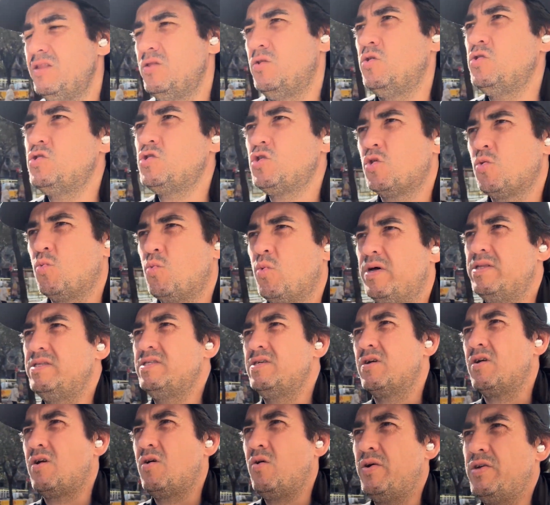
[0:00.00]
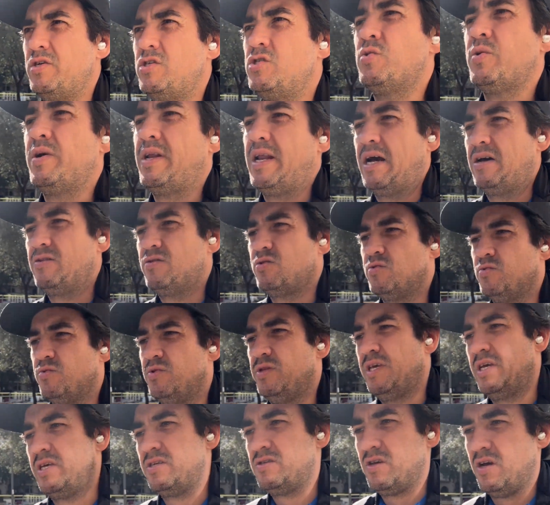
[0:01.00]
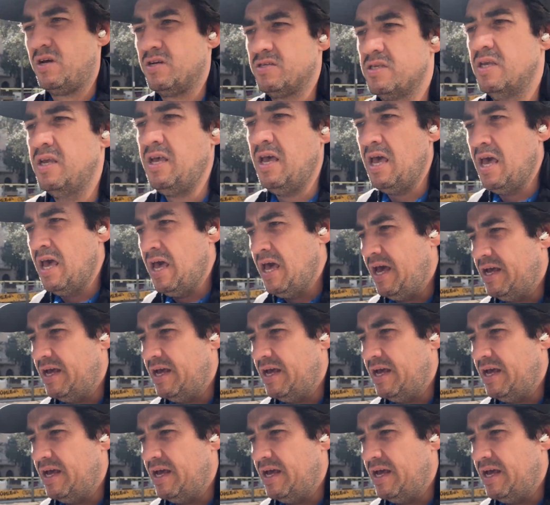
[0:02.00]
those are the ones that are going straight out through the exhaust.